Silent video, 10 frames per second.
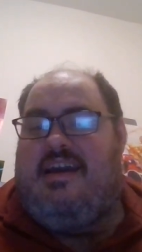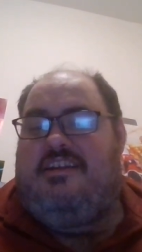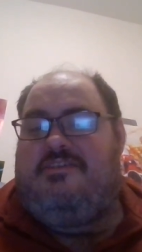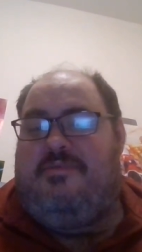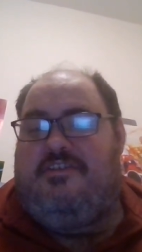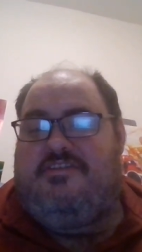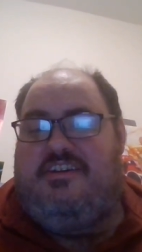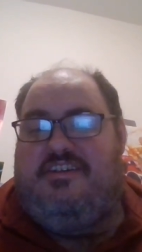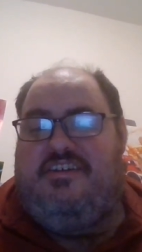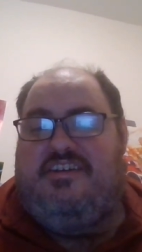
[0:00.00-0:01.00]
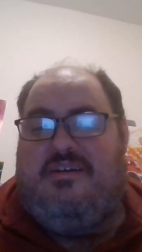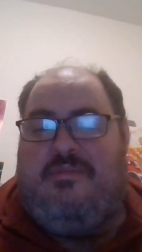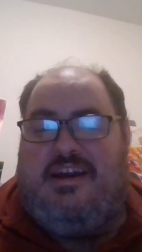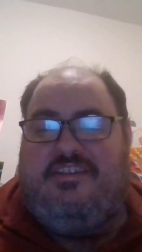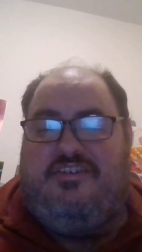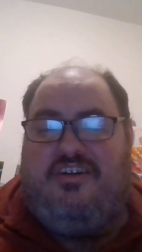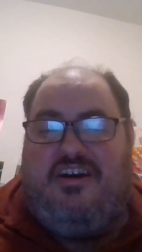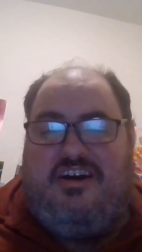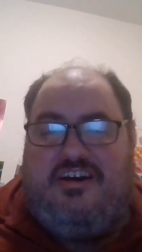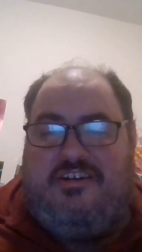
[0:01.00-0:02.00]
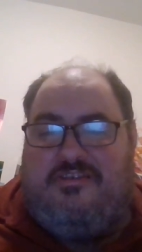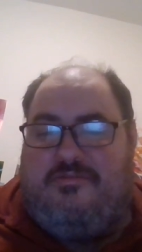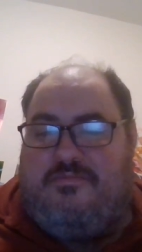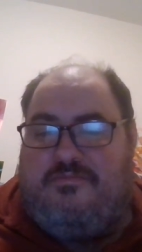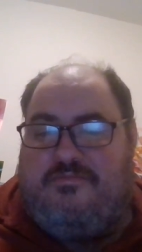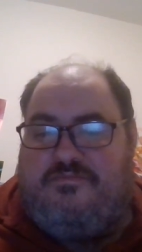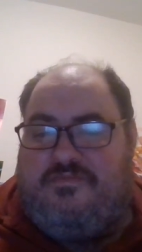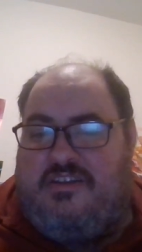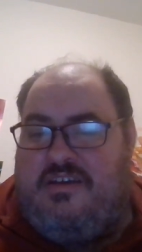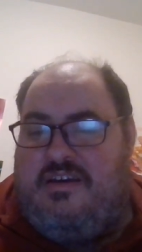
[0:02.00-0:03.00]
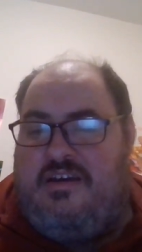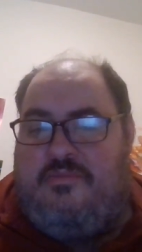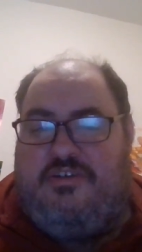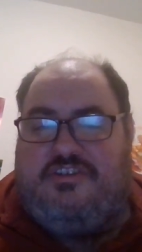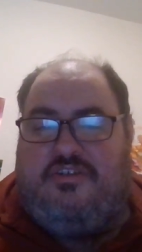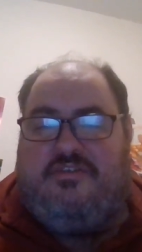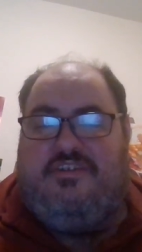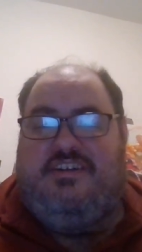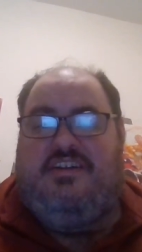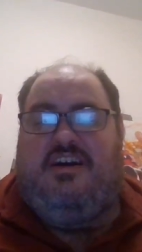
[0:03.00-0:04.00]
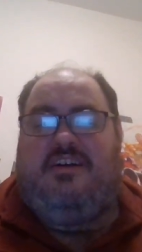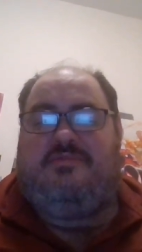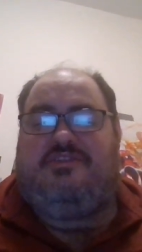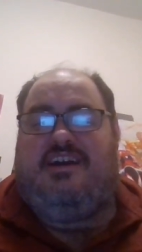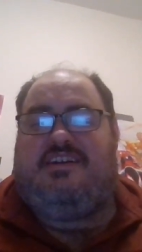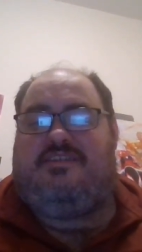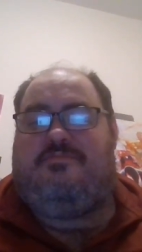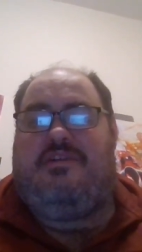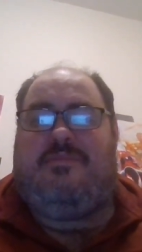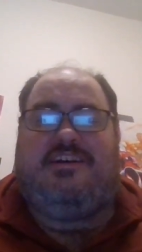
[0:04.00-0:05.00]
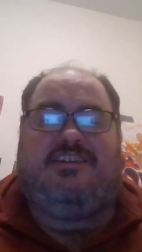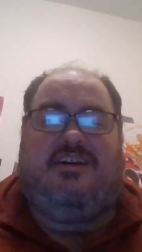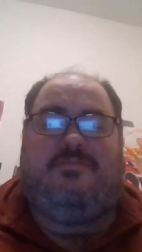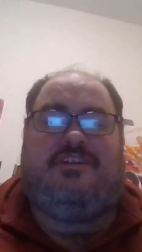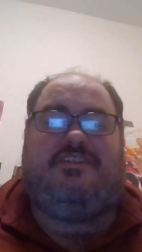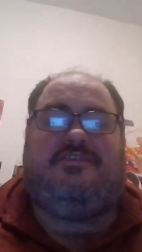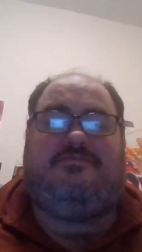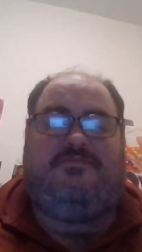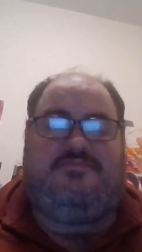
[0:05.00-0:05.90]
and his military commander uh Praetorian um Jack, played by Tom Burke